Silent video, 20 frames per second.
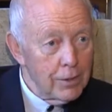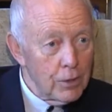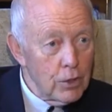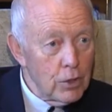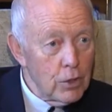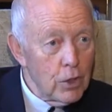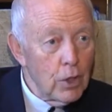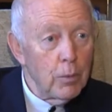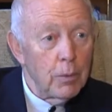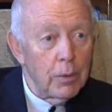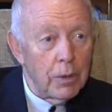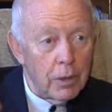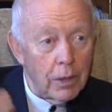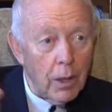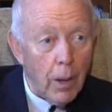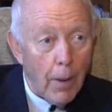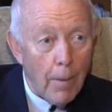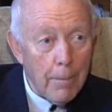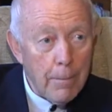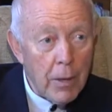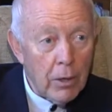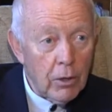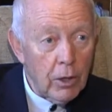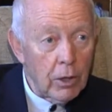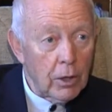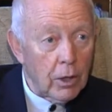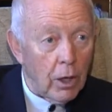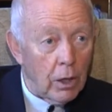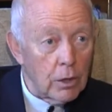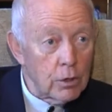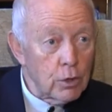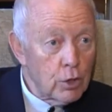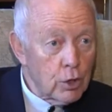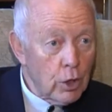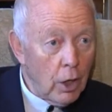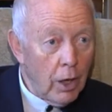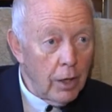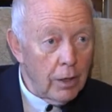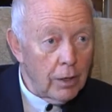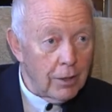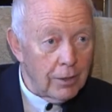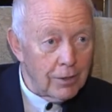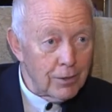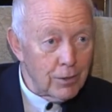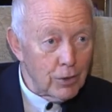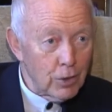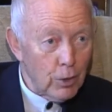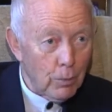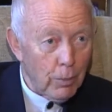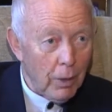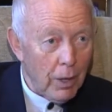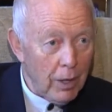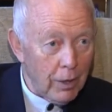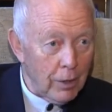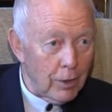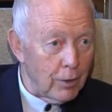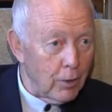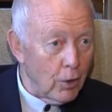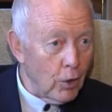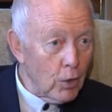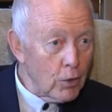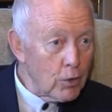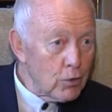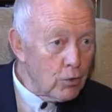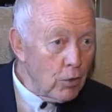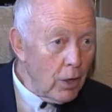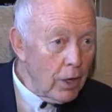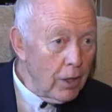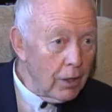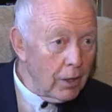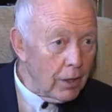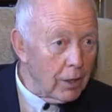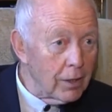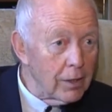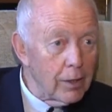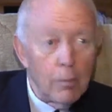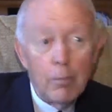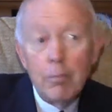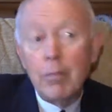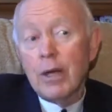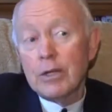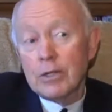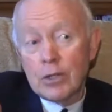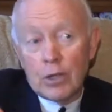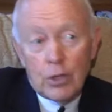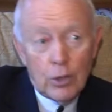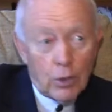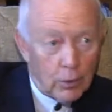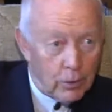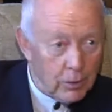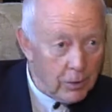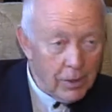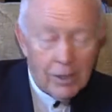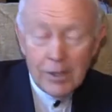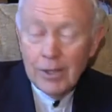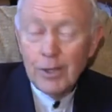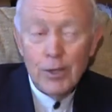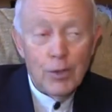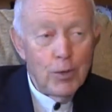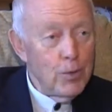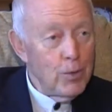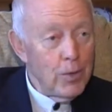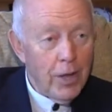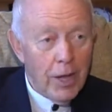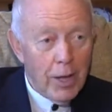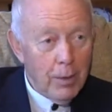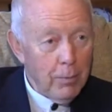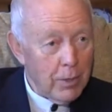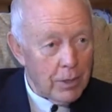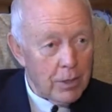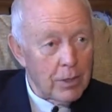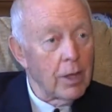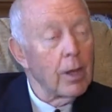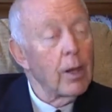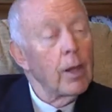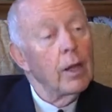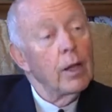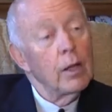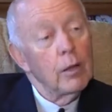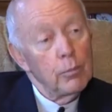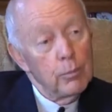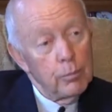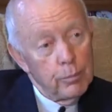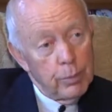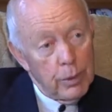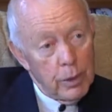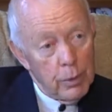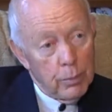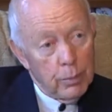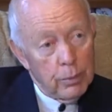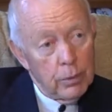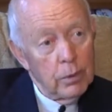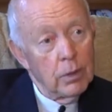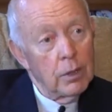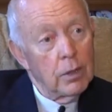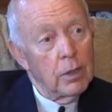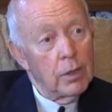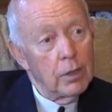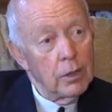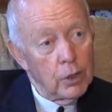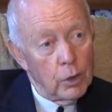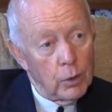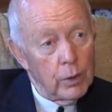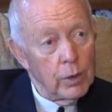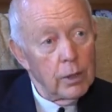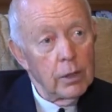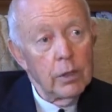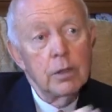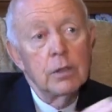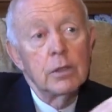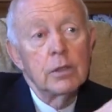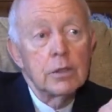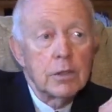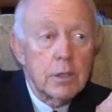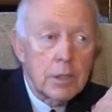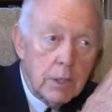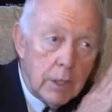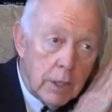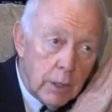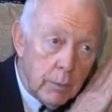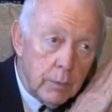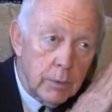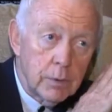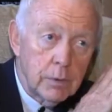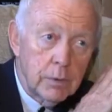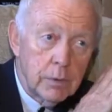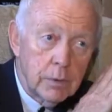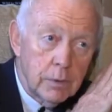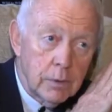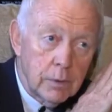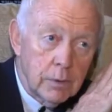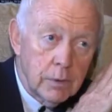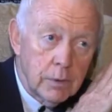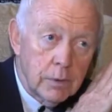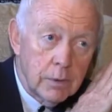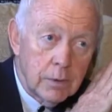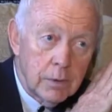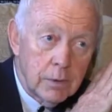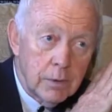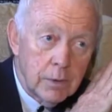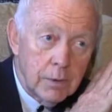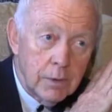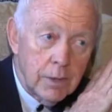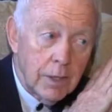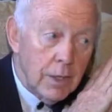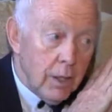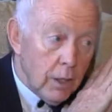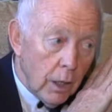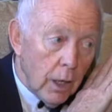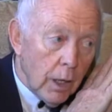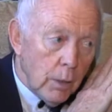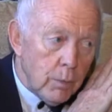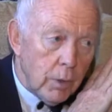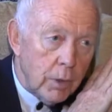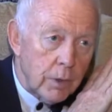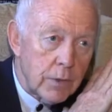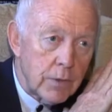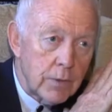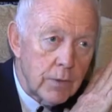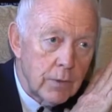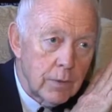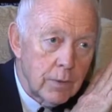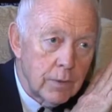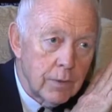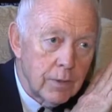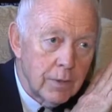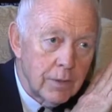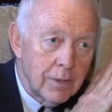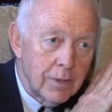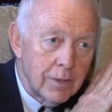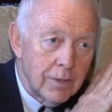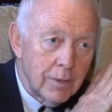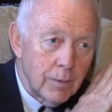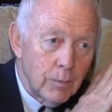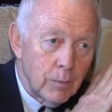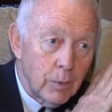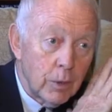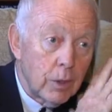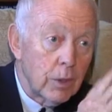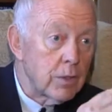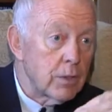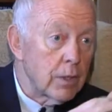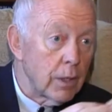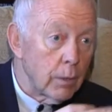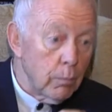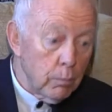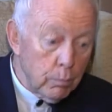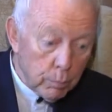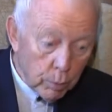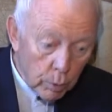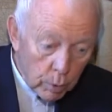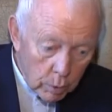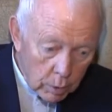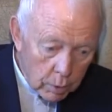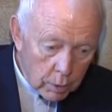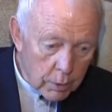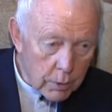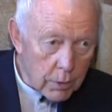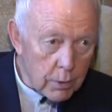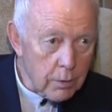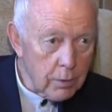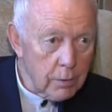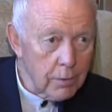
Germany, America, China, Japan, Australia, Mexico, you name it, people are going to sleep. in libraries because they're bored.